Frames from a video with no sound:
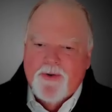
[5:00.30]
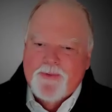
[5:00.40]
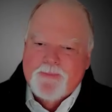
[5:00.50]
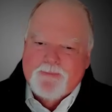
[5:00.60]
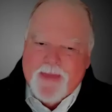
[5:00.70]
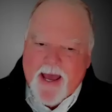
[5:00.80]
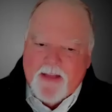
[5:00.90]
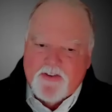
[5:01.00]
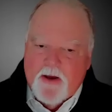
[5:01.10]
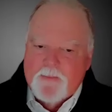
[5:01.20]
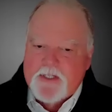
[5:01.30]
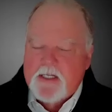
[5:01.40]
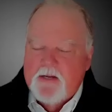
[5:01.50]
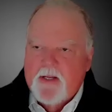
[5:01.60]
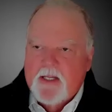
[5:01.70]
so that's up
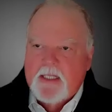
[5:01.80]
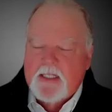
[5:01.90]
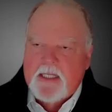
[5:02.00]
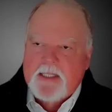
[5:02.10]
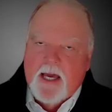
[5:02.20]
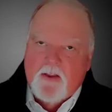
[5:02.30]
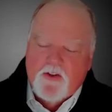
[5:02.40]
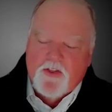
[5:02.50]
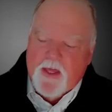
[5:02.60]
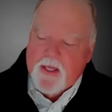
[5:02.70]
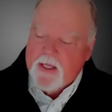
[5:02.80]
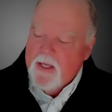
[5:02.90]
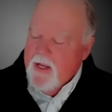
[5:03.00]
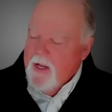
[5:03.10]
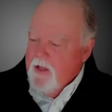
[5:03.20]
significantly. The other
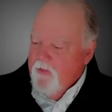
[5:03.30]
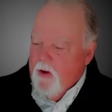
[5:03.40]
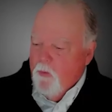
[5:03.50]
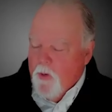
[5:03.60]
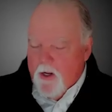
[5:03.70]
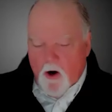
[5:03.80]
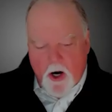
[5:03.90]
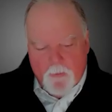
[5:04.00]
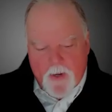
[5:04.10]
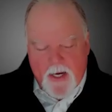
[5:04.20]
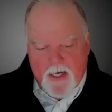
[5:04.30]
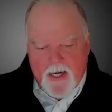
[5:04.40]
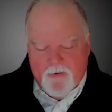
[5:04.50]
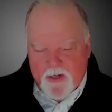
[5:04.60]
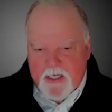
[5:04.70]
thing that we harp on,
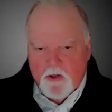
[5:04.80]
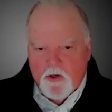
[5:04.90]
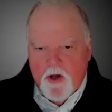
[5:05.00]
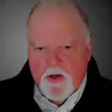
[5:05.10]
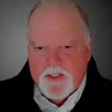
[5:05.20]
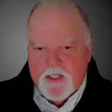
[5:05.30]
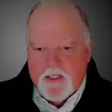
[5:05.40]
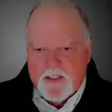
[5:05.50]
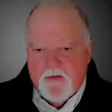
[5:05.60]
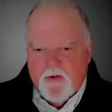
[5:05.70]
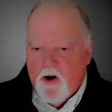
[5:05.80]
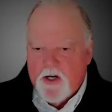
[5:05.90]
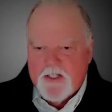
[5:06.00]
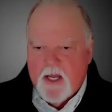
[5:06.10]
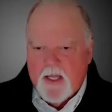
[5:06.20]
and every dealer knows this. If a
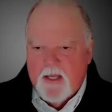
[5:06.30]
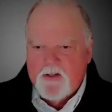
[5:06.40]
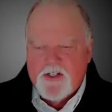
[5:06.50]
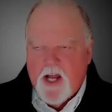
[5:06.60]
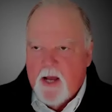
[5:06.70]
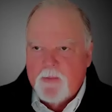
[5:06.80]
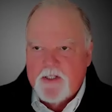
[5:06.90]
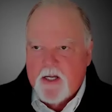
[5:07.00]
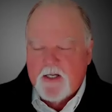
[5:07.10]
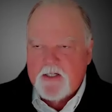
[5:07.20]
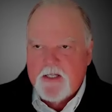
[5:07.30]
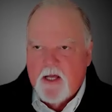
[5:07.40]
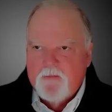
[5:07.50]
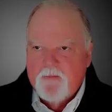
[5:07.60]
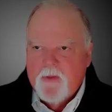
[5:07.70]
car's not getting shopped, it's not going to
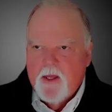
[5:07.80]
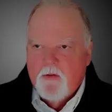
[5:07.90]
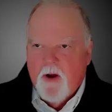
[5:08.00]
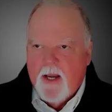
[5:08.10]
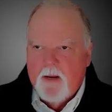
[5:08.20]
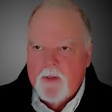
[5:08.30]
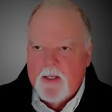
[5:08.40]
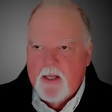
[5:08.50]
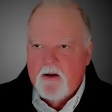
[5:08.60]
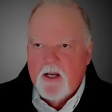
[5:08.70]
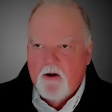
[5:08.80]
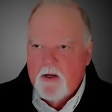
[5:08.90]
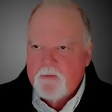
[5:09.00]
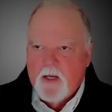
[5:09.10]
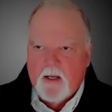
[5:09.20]
sell. Right. Right. I mean, you
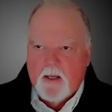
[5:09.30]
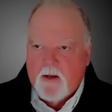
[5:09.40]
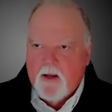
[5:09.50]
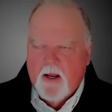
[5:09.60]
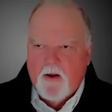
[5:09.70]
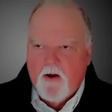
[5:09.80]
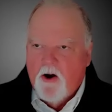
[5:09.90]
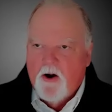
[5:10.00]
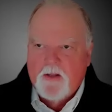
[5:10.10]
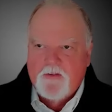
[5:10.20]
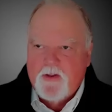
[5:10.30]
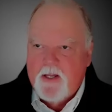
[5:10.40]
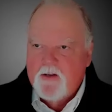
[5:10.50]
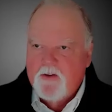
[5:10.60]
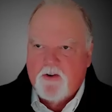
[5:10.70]
know, a, a car
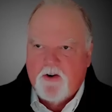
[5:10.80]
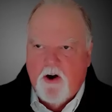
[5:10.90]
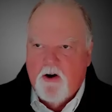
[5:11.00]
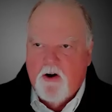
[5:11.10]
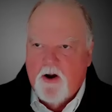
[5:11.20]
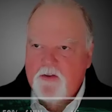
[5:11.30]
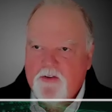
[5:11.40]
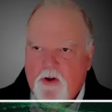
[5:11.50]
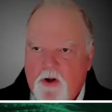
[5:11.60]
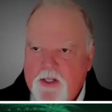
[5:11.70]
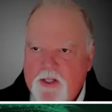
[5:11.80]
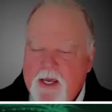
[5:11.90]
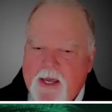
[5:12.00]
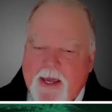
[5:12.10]
unseen is a car unsold.